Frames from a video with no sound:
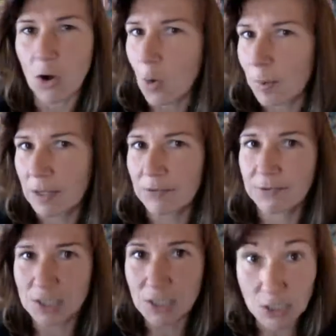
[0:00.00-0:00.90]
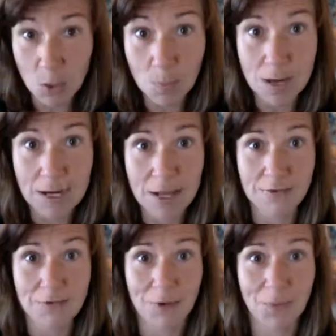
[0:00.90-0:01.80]
opening for so many
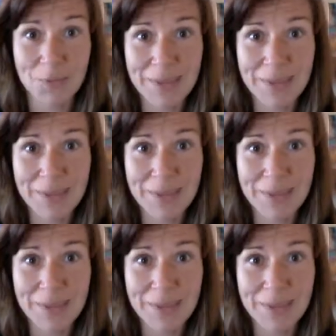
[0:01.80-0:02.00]
of you.